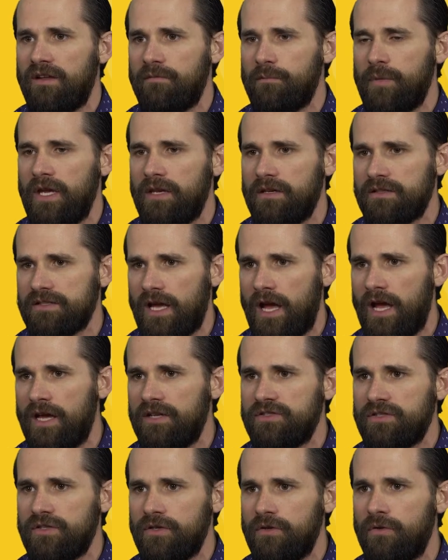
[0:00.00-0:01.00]
of being
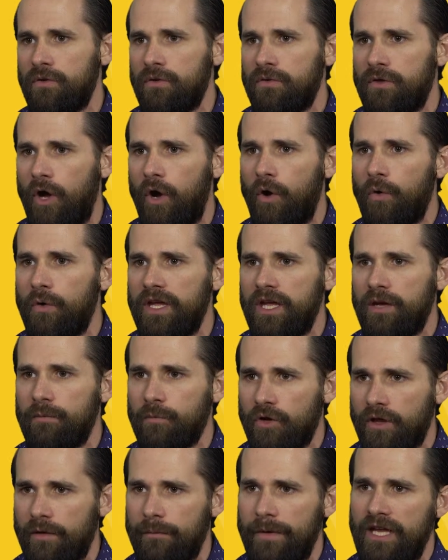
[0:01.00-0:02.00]
tied to the OEM
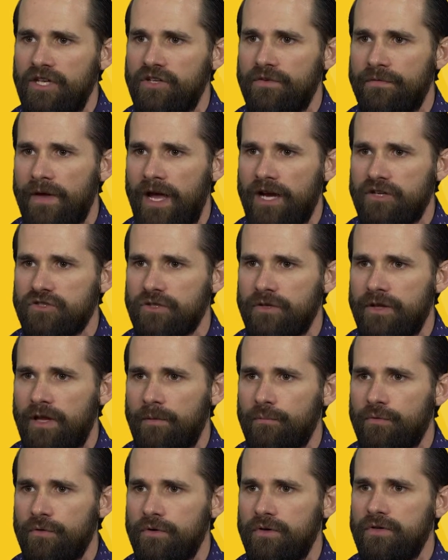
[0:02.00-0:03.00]
or the manufacturer
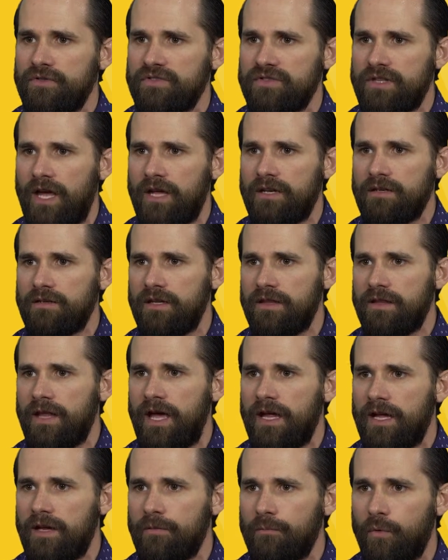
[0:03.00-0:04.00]
that produced that
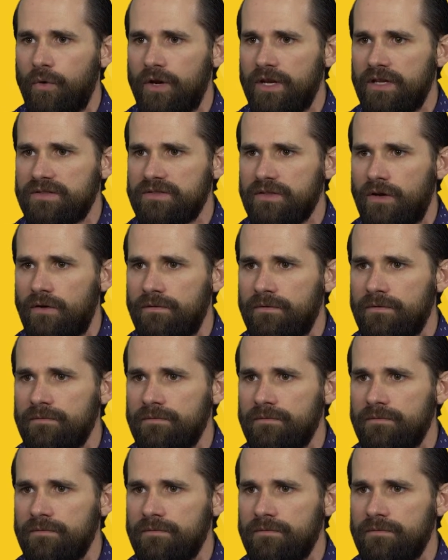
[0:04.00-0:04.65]
endpoint itself.